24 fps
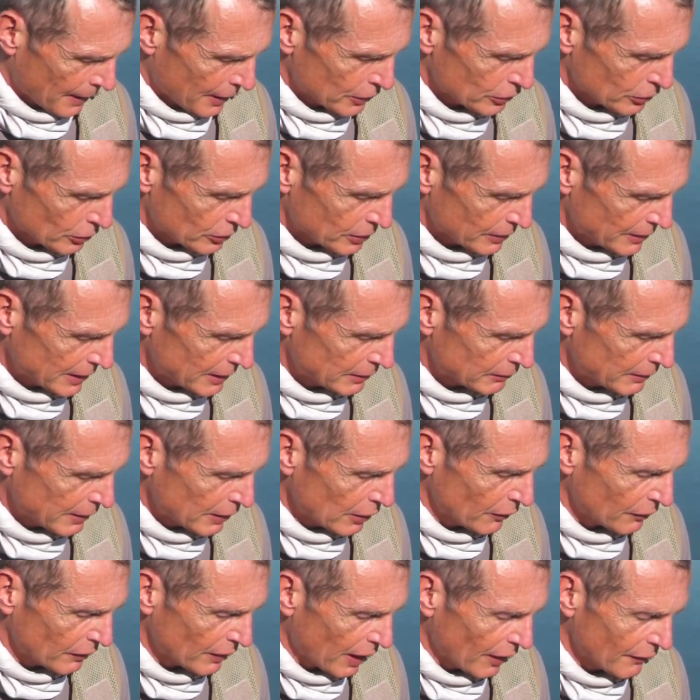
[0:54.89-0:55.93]
So today's
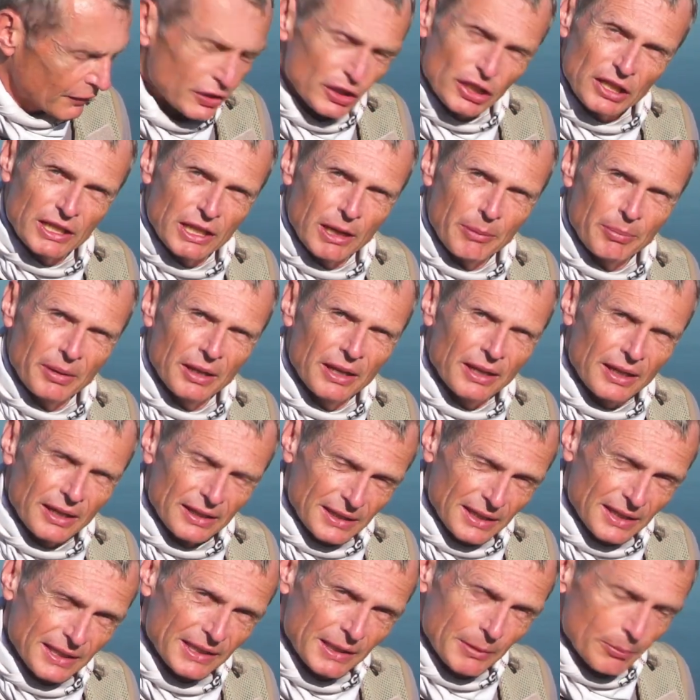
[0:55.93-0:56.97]
Rio Fly Fishing Tip
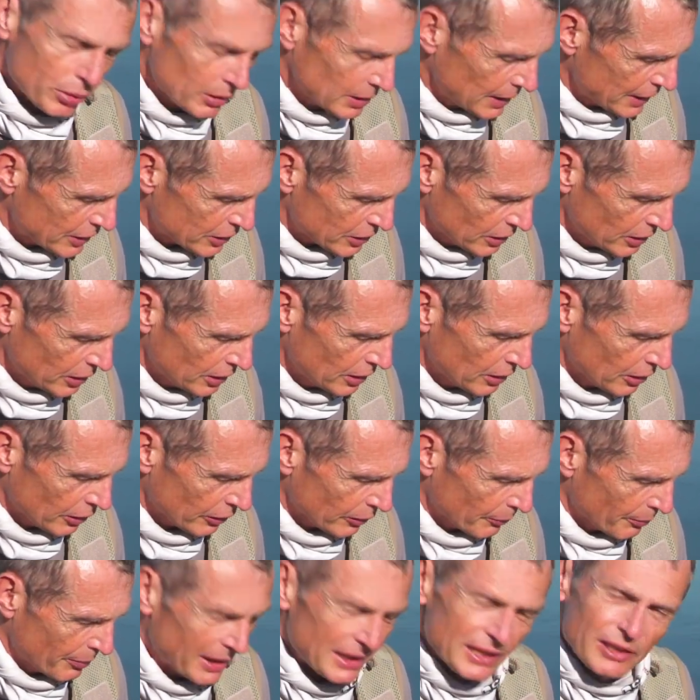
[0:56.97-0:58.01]
is a simple lesson
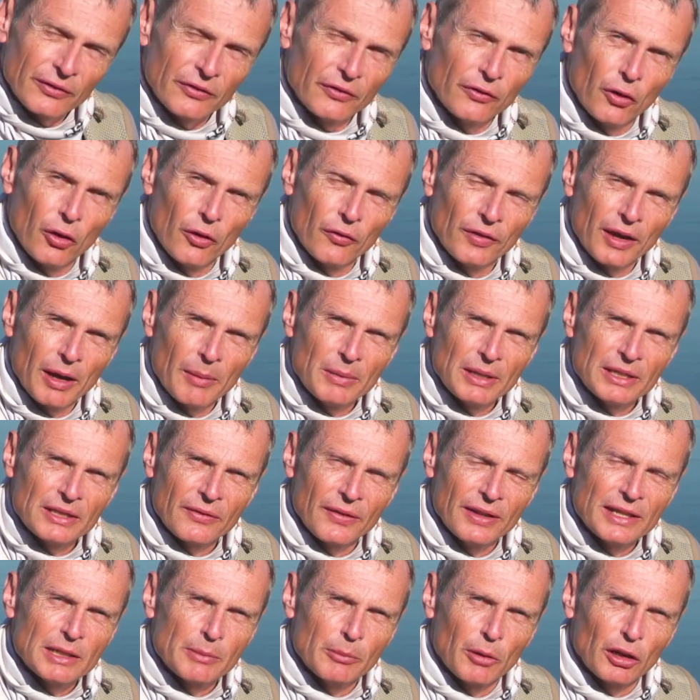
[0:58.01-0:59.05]
on the basic four families
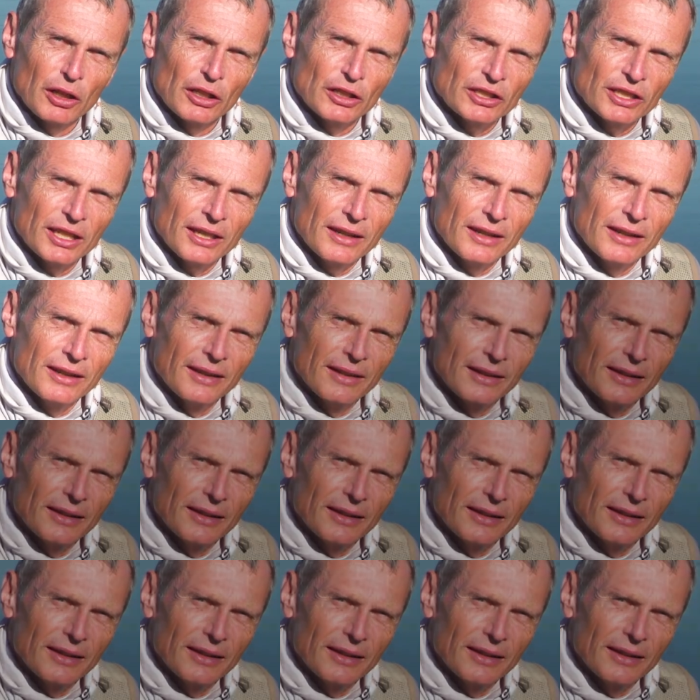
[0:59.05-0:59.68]
of entomology.